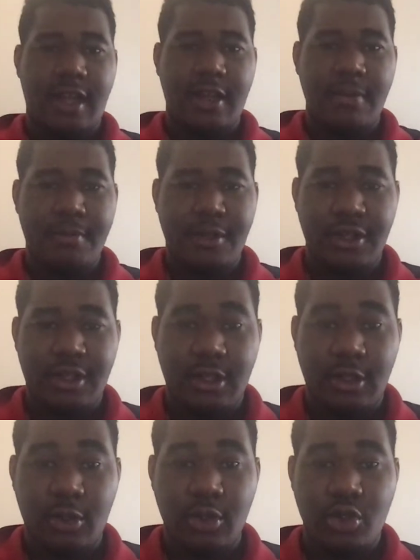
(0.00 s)
Alan Benny did
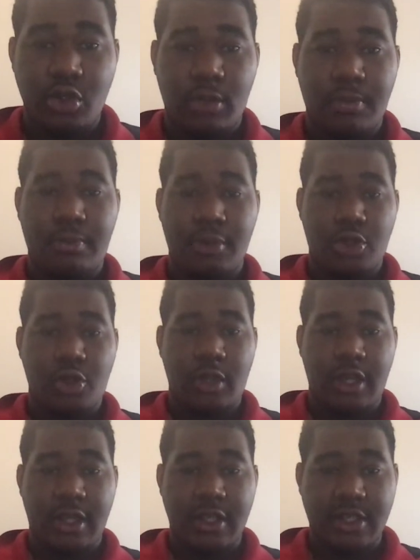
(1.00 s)
a good job
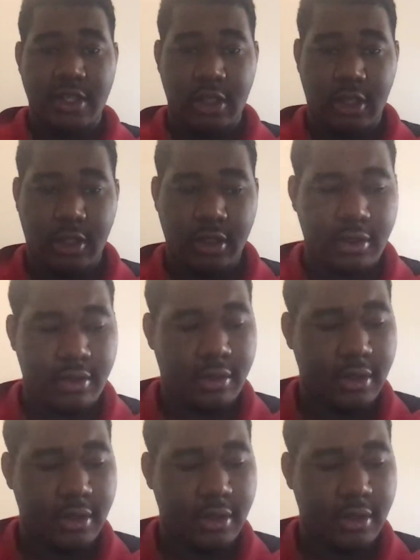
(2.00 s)
portraying Sla.